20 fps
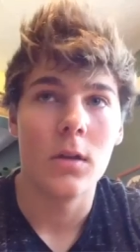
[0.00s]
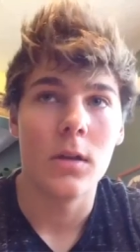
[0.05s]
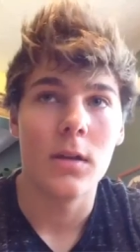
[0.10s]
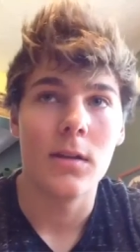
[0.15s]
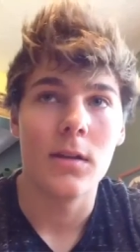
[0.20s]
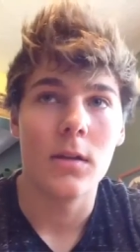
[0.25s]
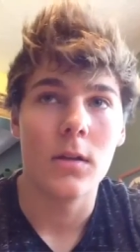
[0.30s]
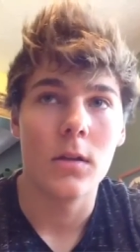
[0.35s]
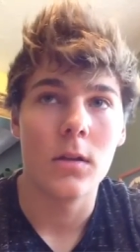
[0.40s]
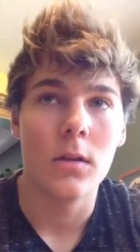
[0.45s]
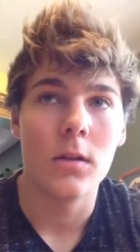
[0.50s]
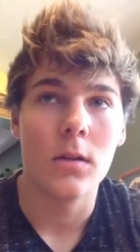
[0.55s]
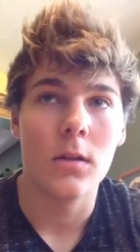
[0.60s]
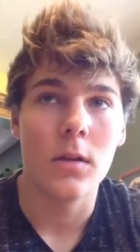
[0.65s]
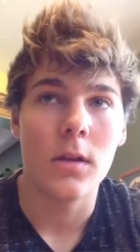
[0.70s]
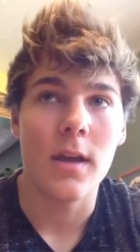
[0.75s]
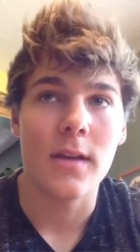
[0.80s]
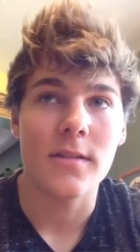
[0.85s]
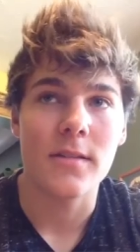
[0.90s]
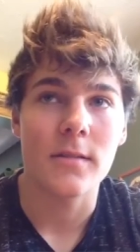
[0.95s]
Y-
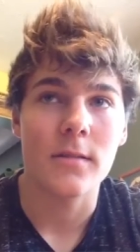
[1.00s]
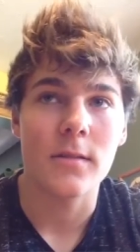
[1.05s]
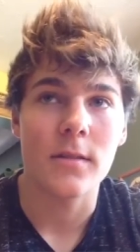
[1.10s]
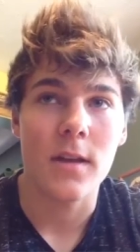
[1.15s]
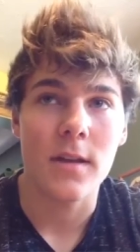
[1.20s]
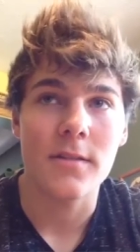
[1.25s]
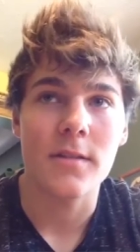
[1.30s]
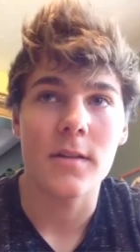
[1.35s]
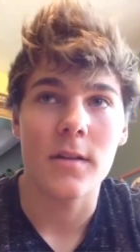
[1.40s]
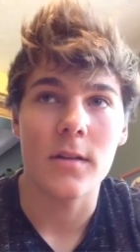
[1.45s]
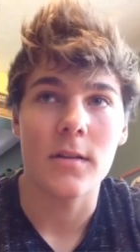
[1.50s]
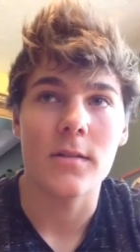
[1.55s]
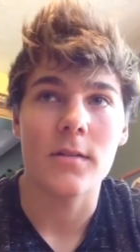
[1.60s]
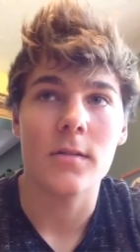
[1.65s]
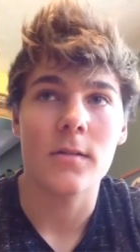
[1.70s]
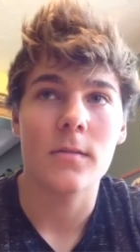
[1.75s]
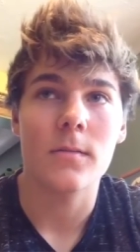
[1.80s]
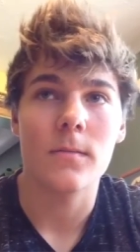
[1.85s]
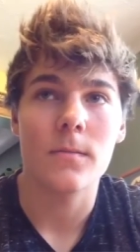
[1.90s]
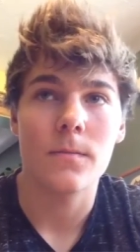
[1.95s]
yes, yes, it
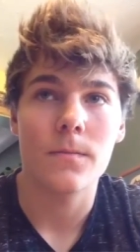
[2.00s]
is.